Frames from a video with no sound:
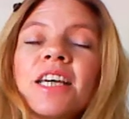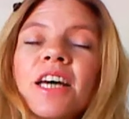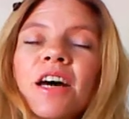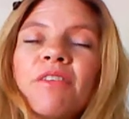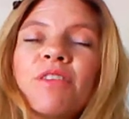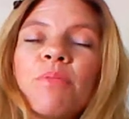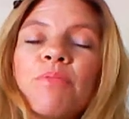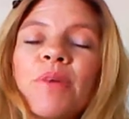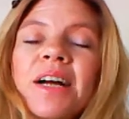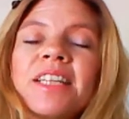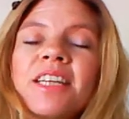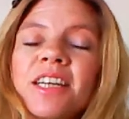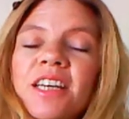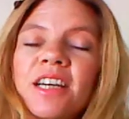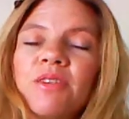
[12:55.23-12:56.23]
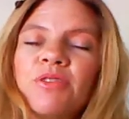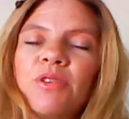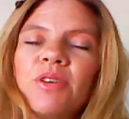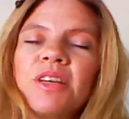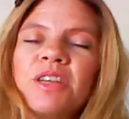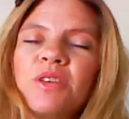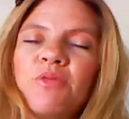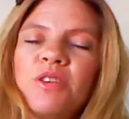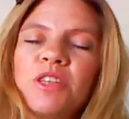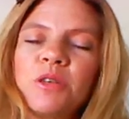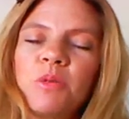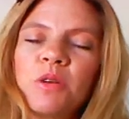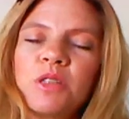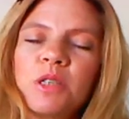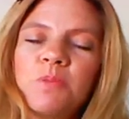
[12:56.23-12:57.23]
of the brightening of your
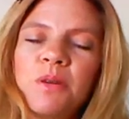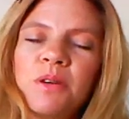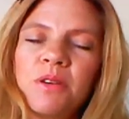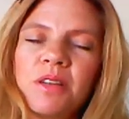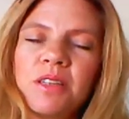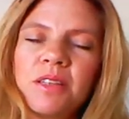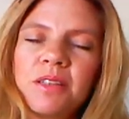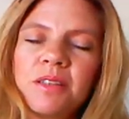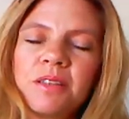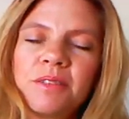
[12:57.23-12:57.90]
individual spirit